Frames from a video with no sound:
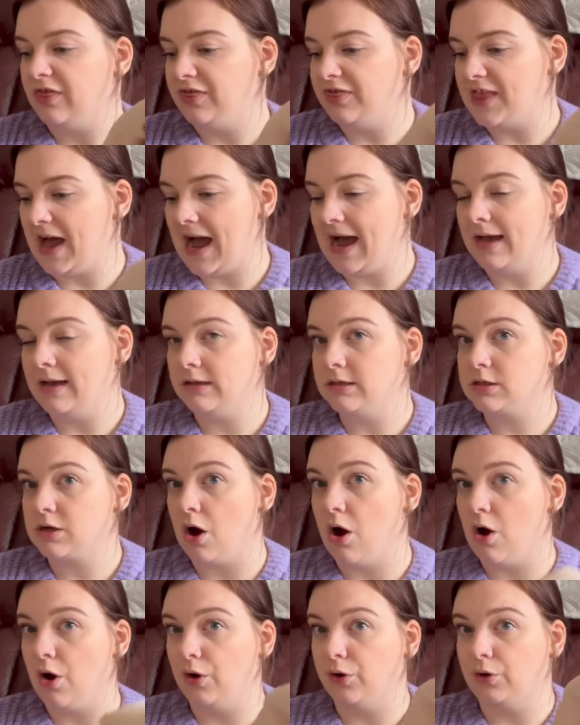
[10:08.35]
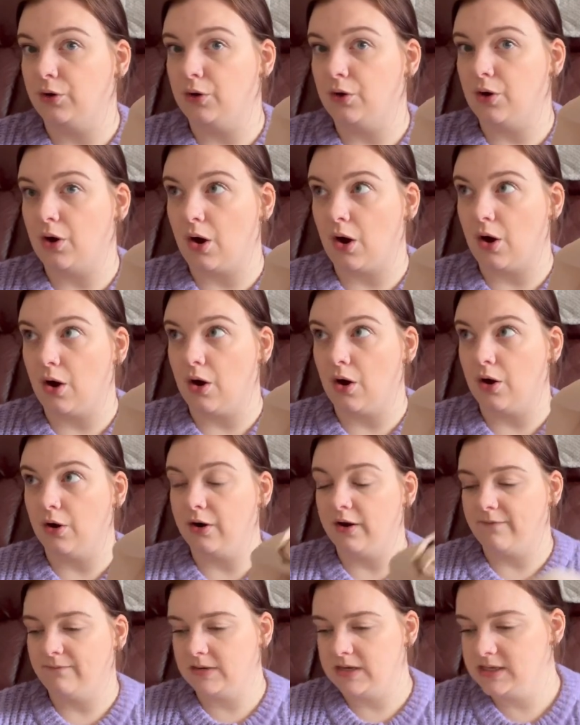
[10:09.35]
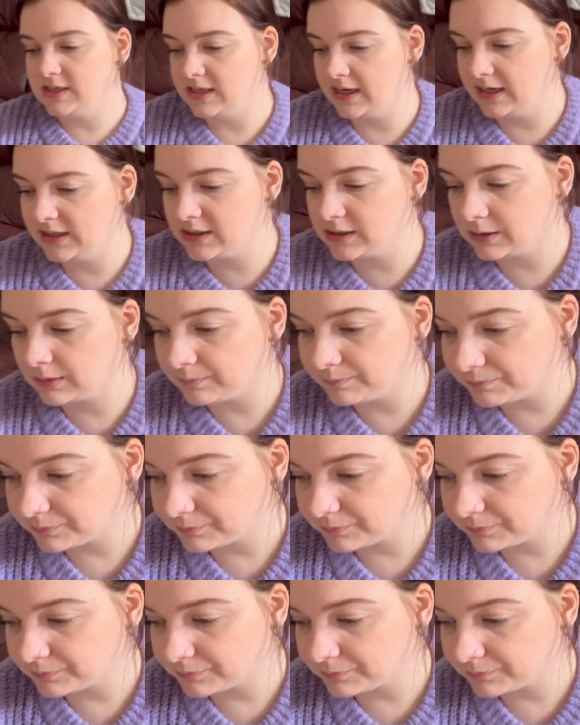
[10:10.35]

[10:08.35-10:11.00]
That has gone on Vinted.